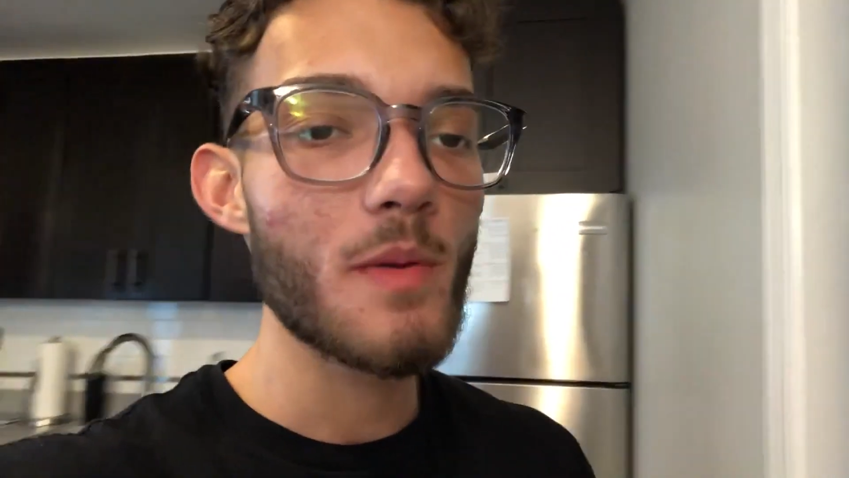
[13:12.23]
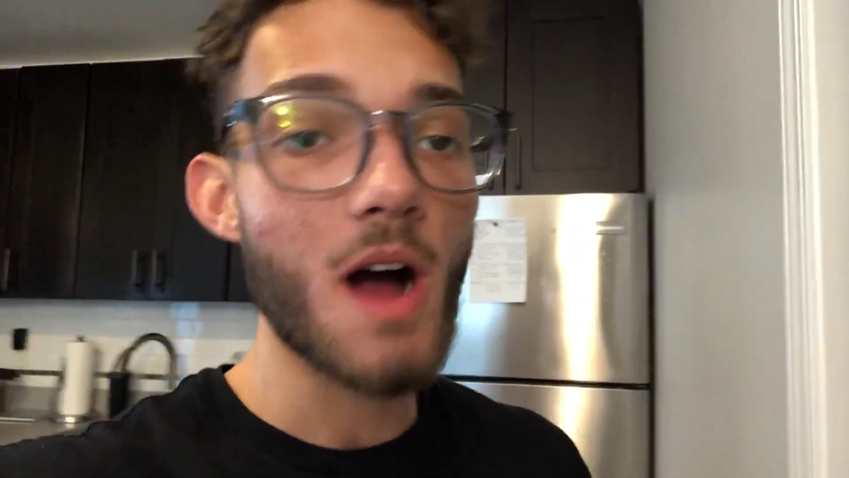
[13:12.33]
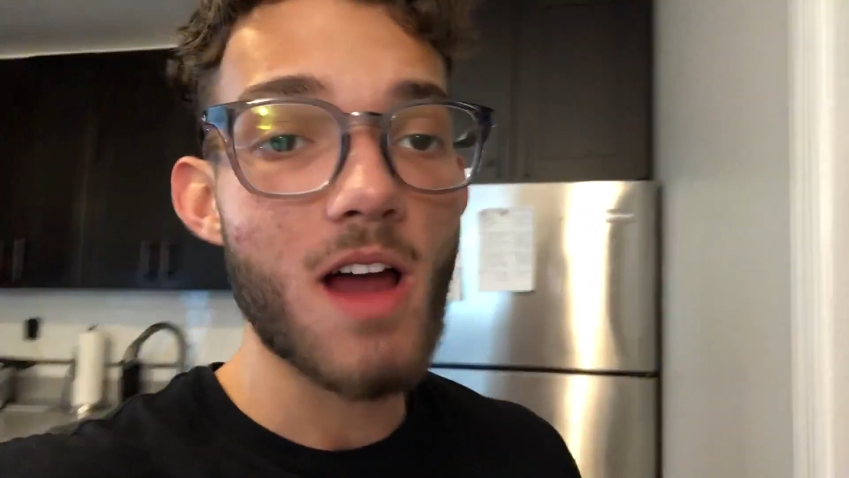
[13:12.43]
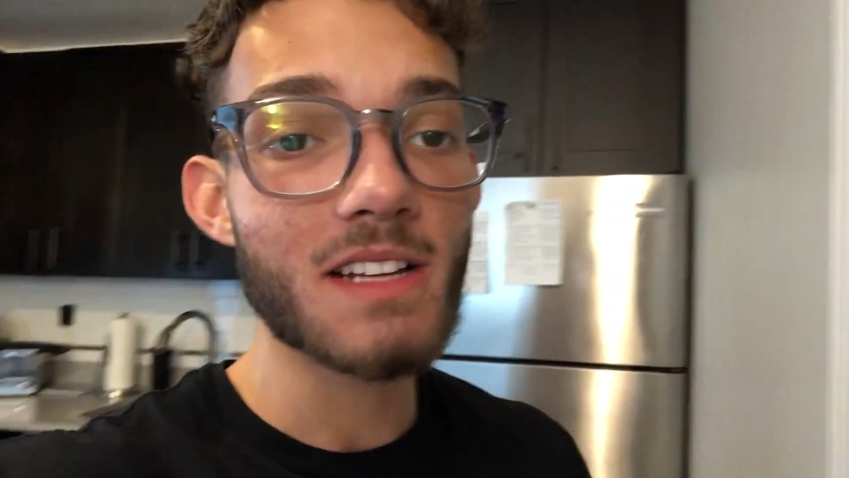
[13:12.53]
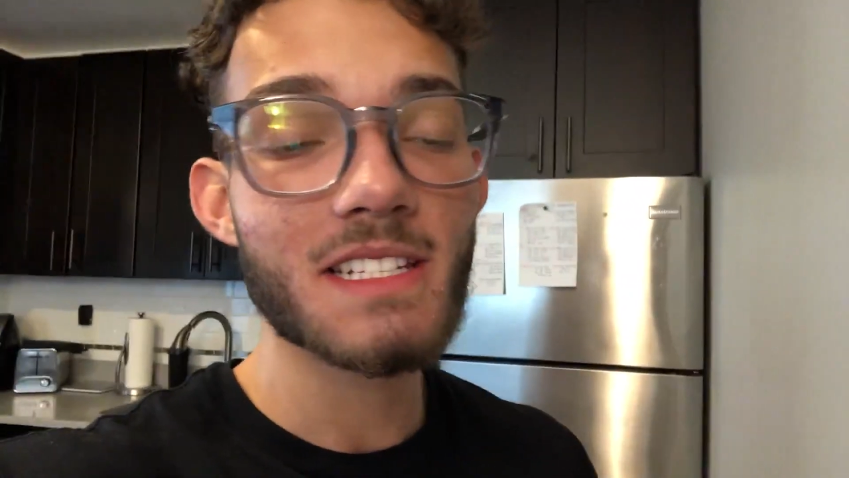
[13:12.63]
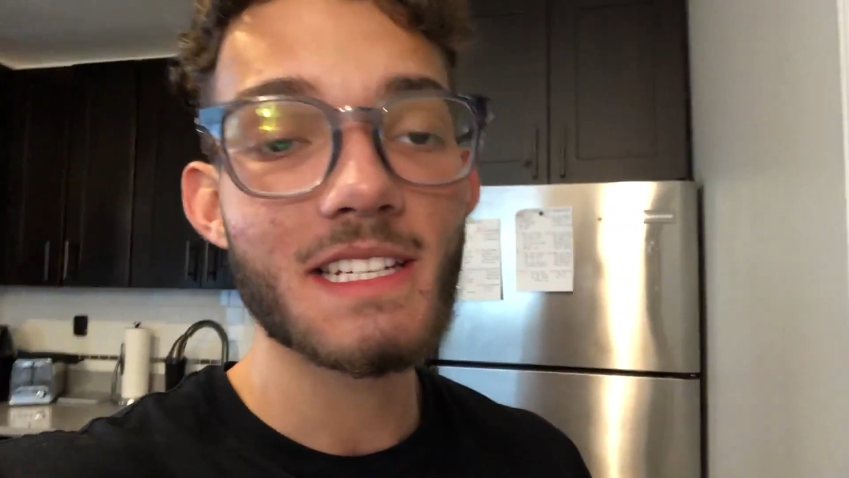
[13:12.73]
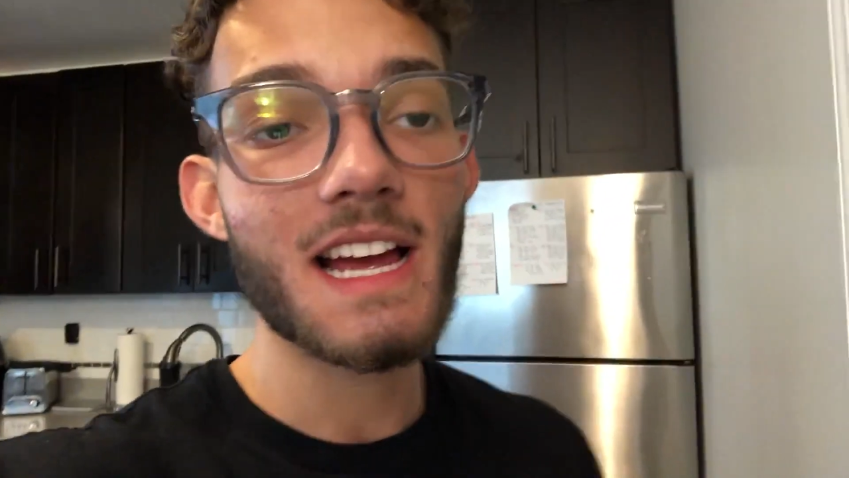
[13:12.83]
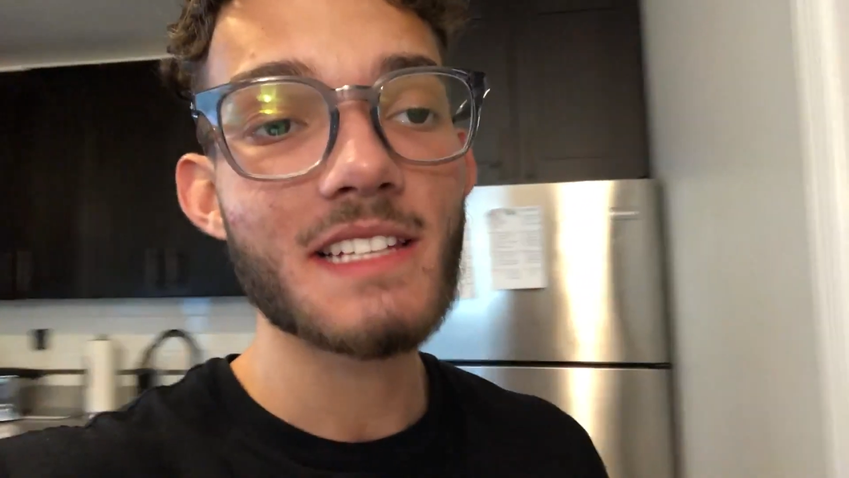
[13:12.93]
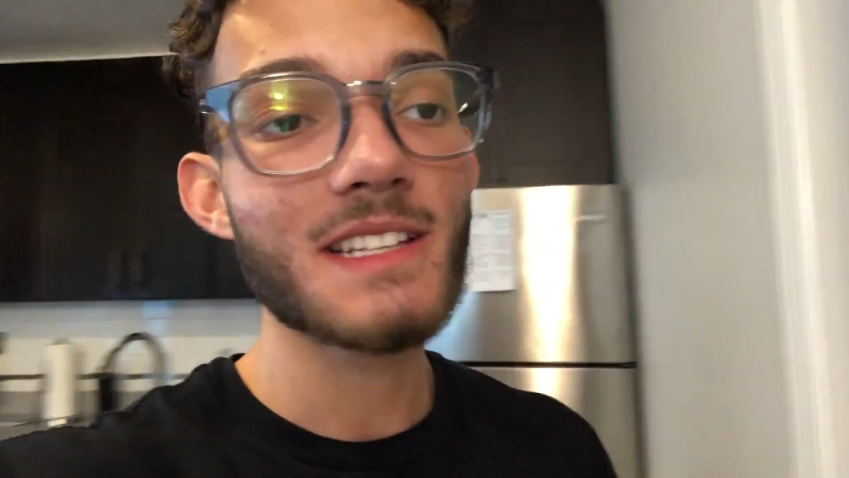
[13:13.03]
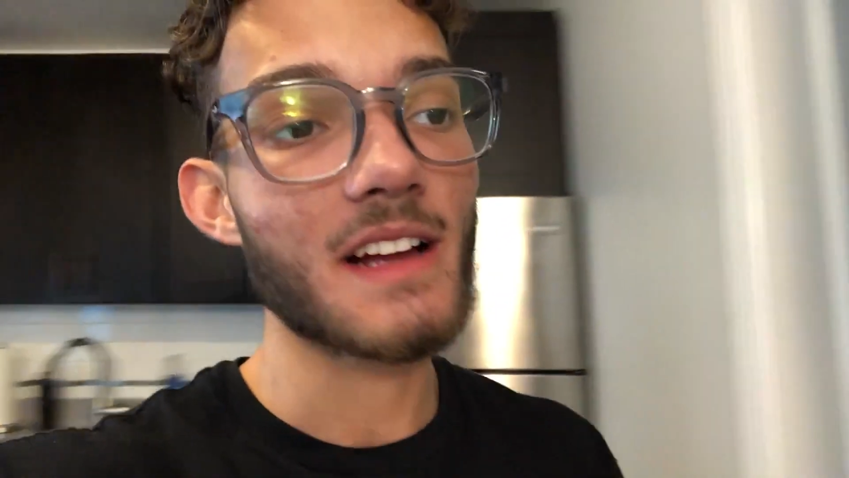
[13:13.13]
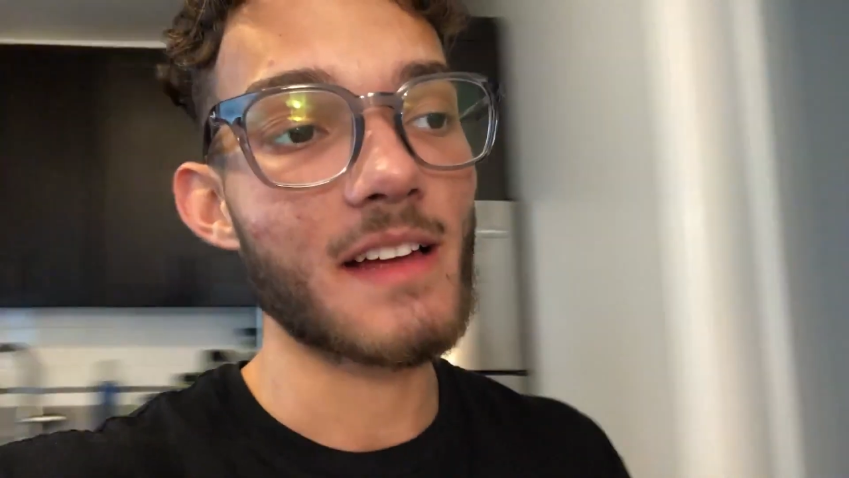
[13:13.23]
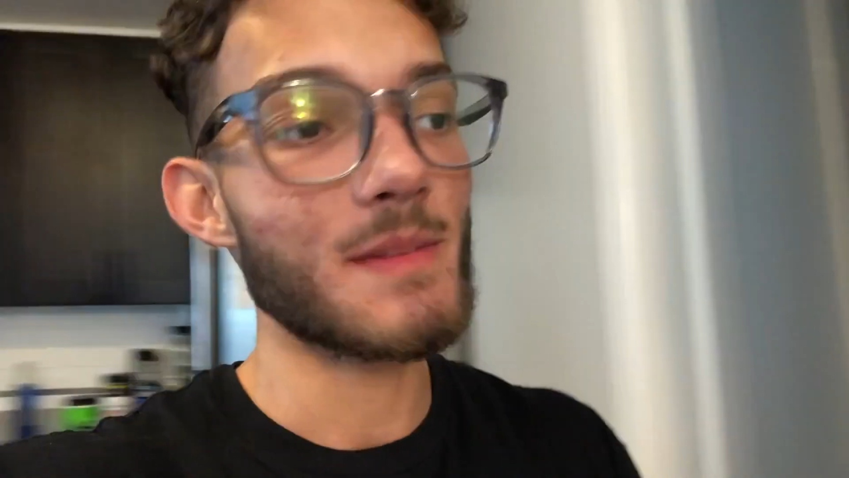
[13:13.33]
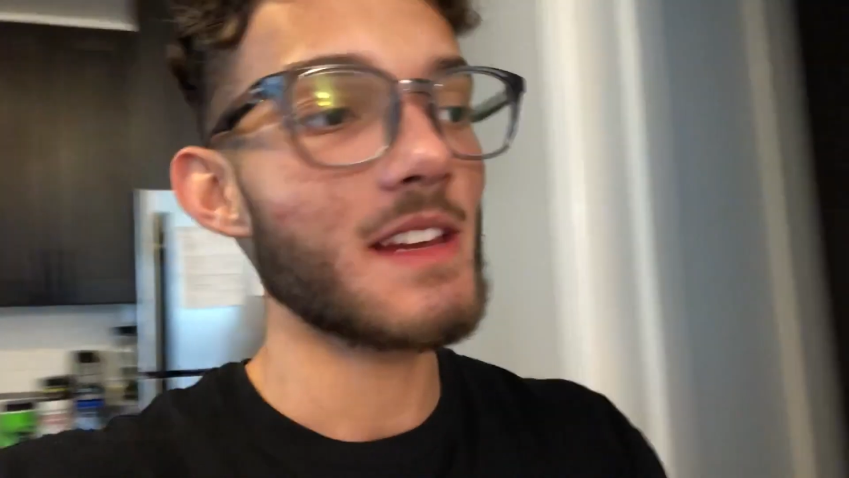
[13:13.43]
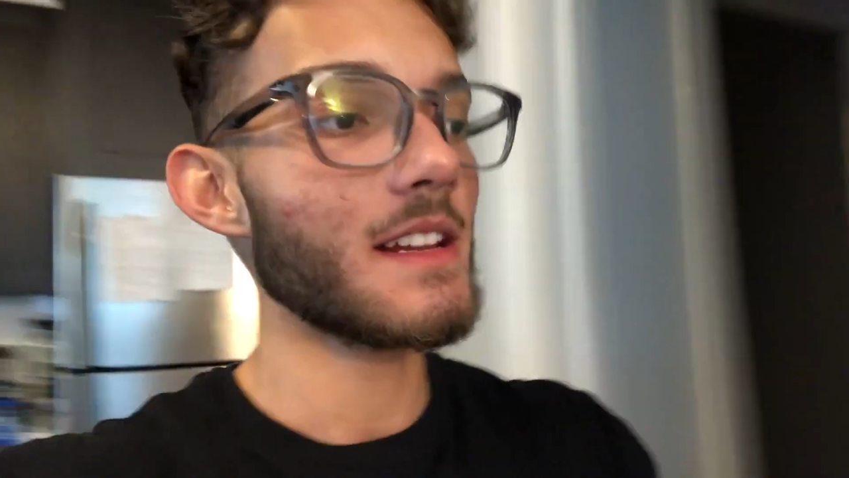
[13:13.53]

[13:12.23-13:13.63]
But honestly, I mean,